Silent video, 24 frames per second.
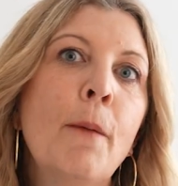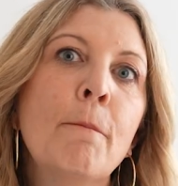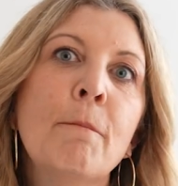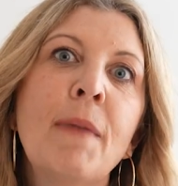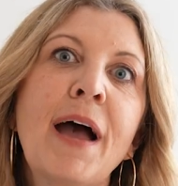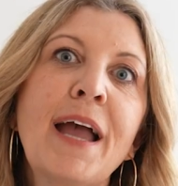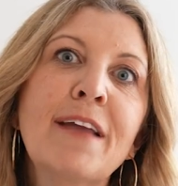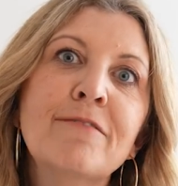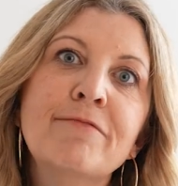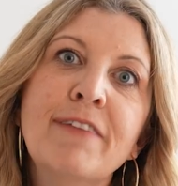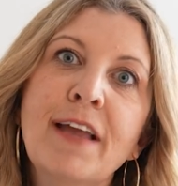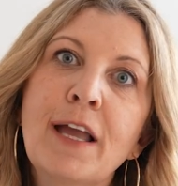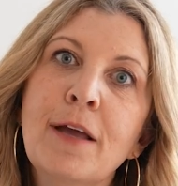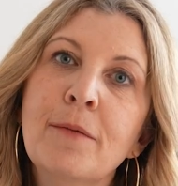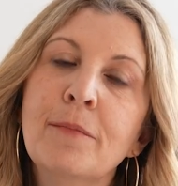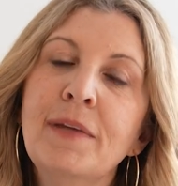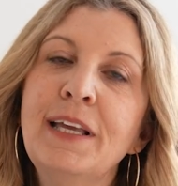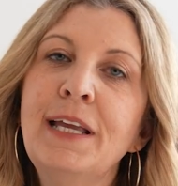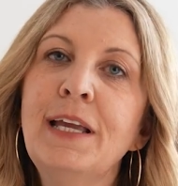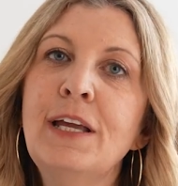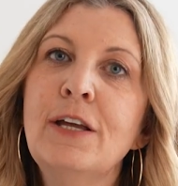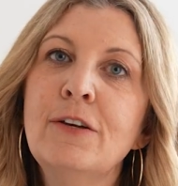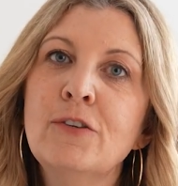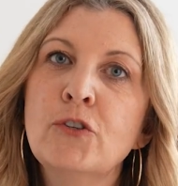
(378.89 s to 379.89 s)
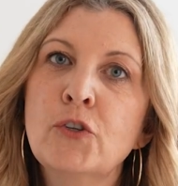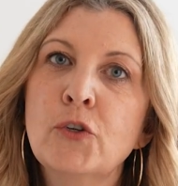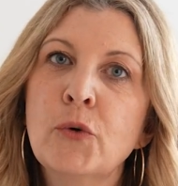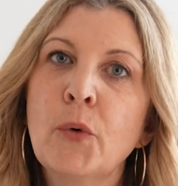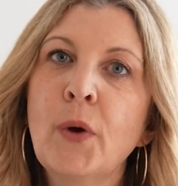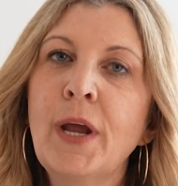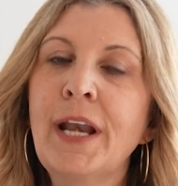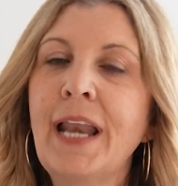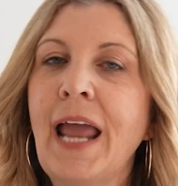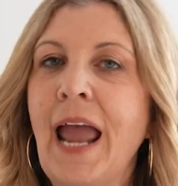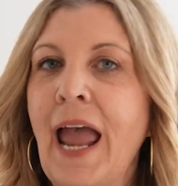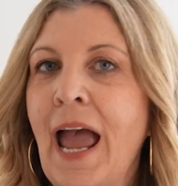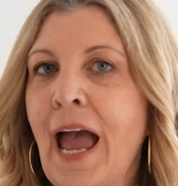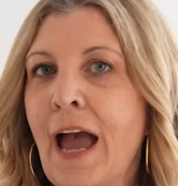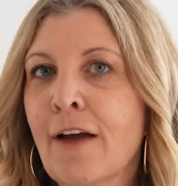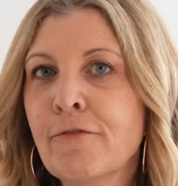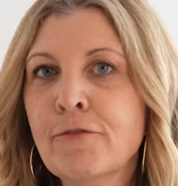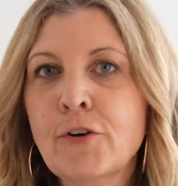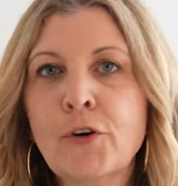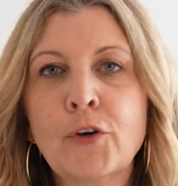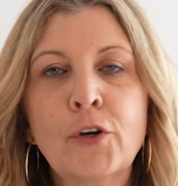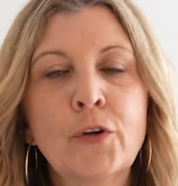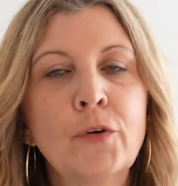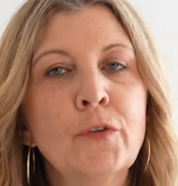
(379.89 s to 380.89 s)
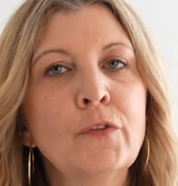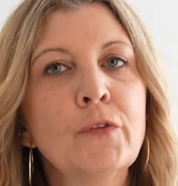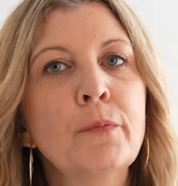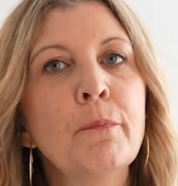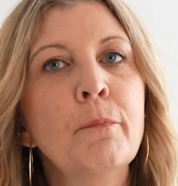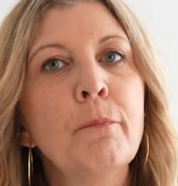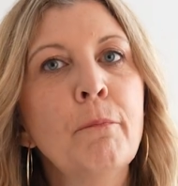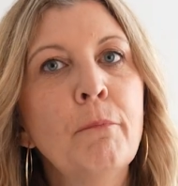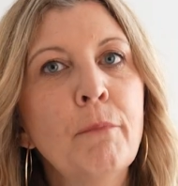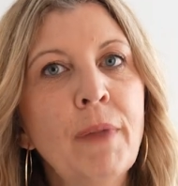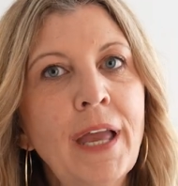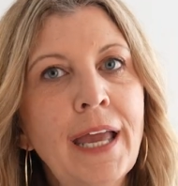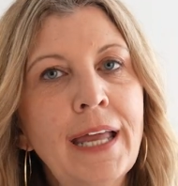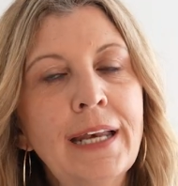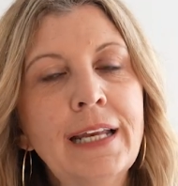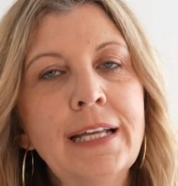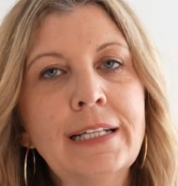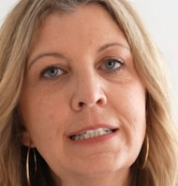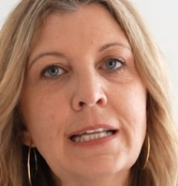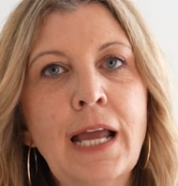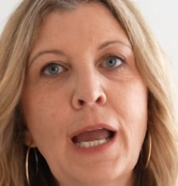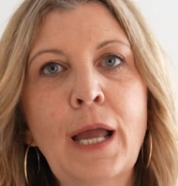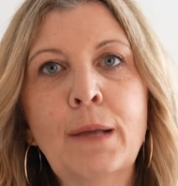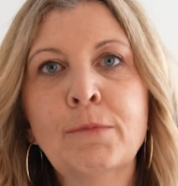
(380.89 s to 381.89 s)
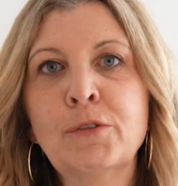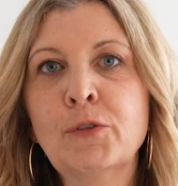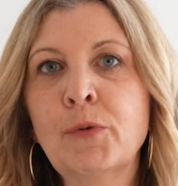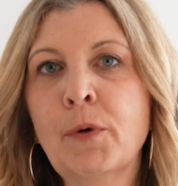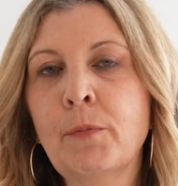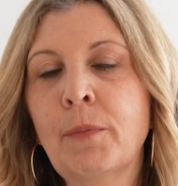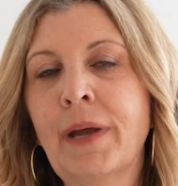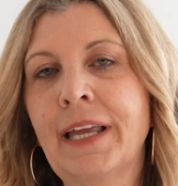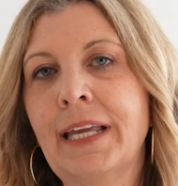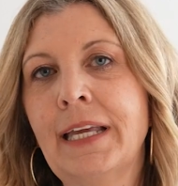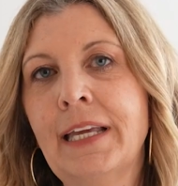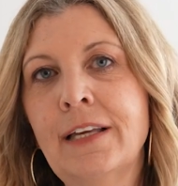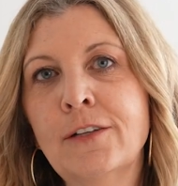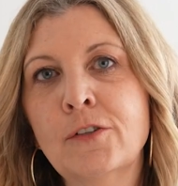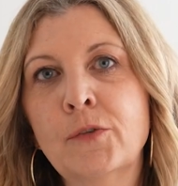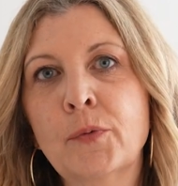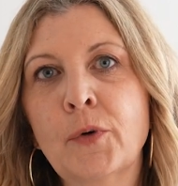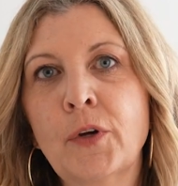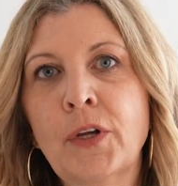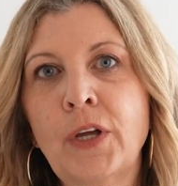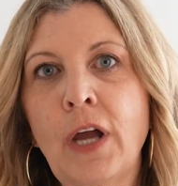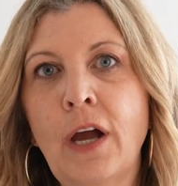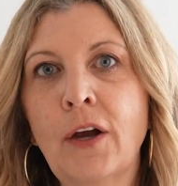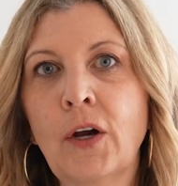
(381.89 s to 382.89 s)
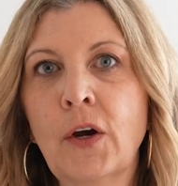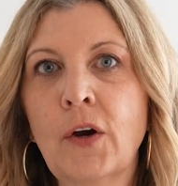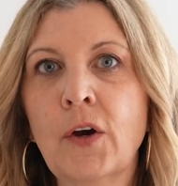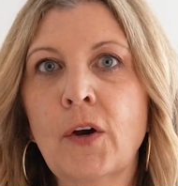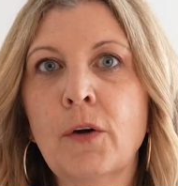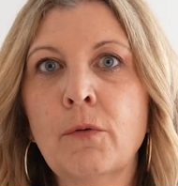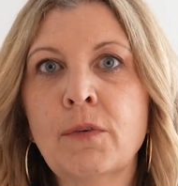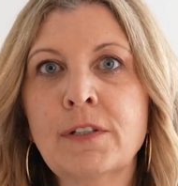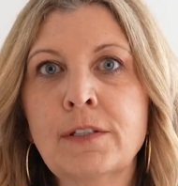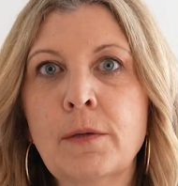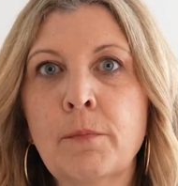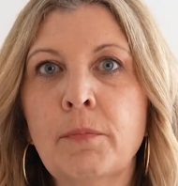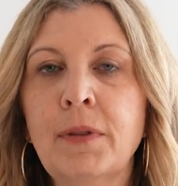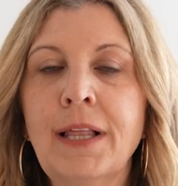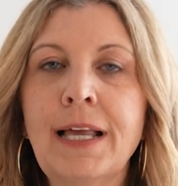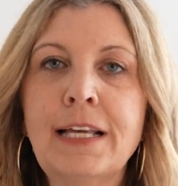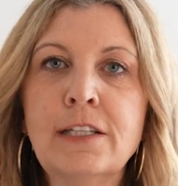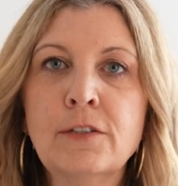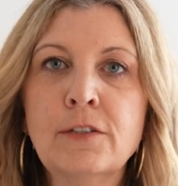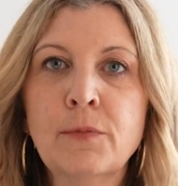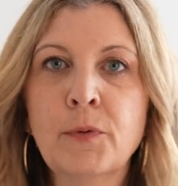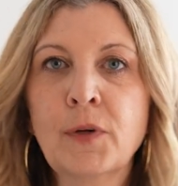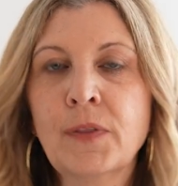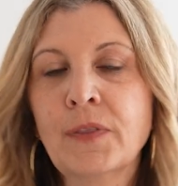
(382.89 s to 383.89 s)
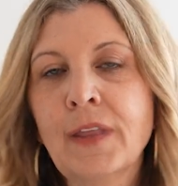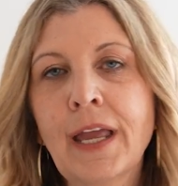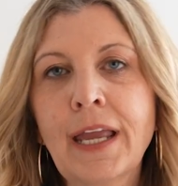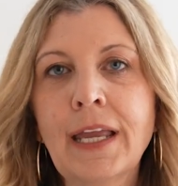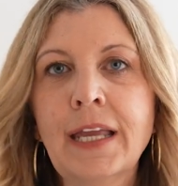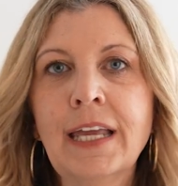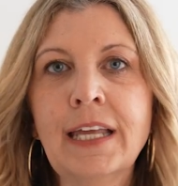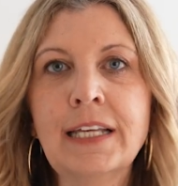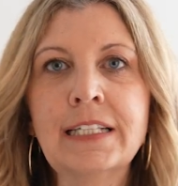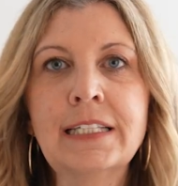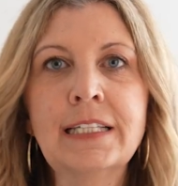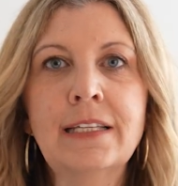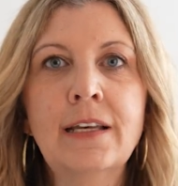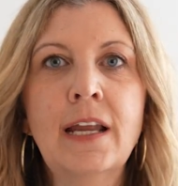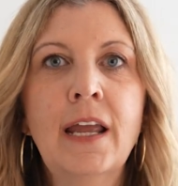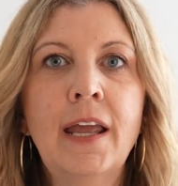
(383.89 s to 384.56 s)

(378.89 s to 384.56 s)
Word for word: My family enjoyed afternoons many times when my kids were younger. It was a place where they could